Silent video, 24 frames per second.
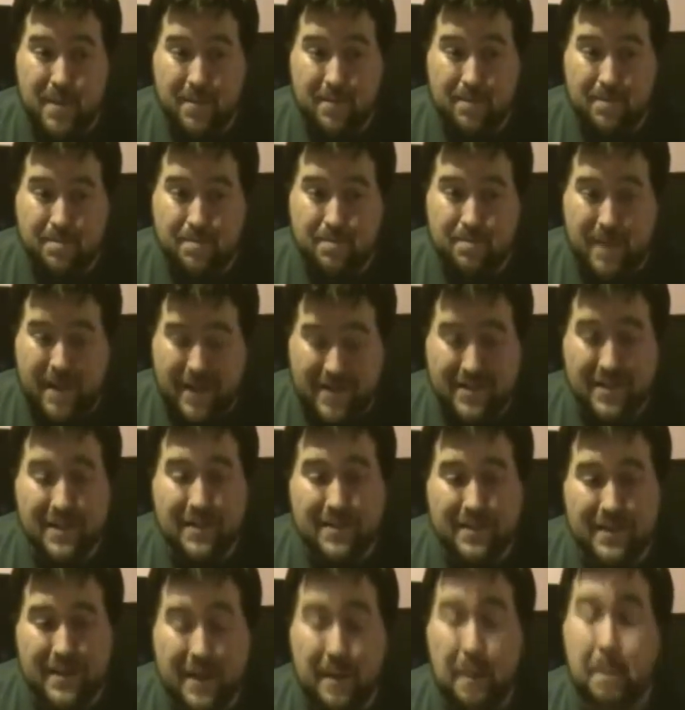But
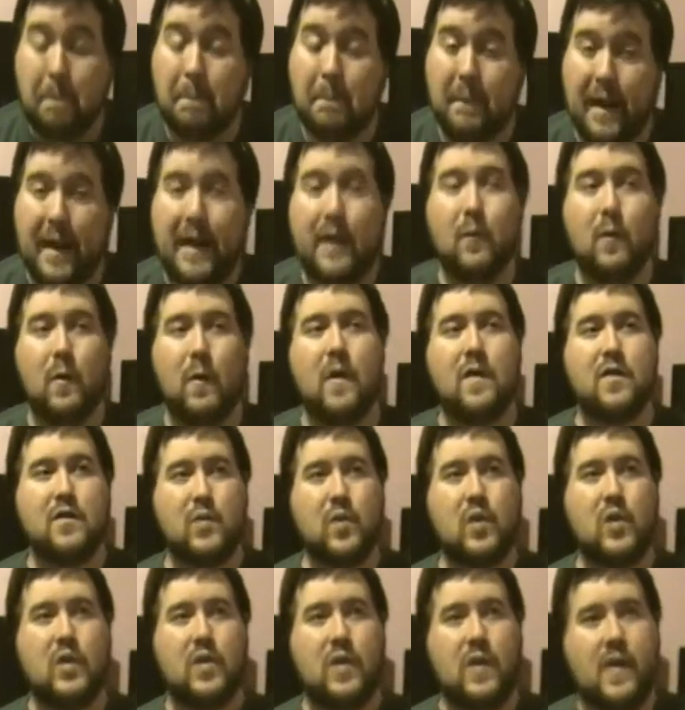basically, my
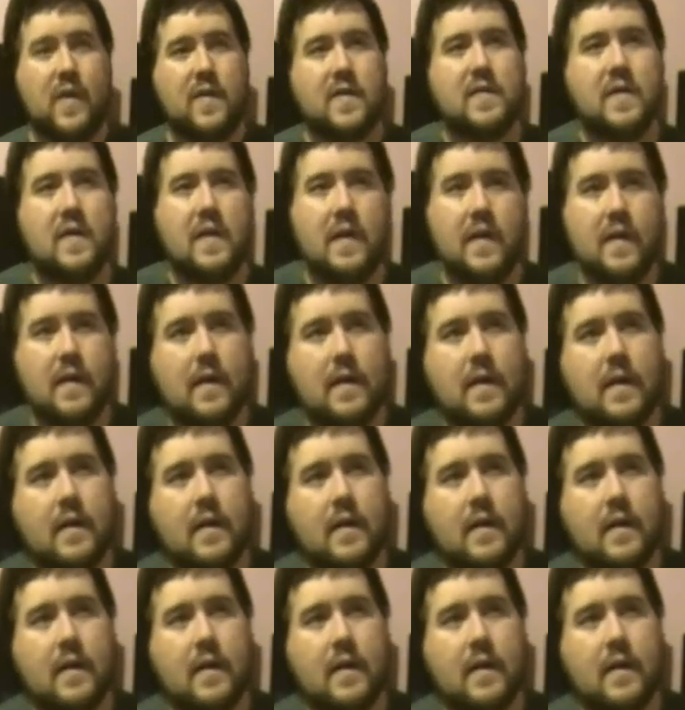words were this.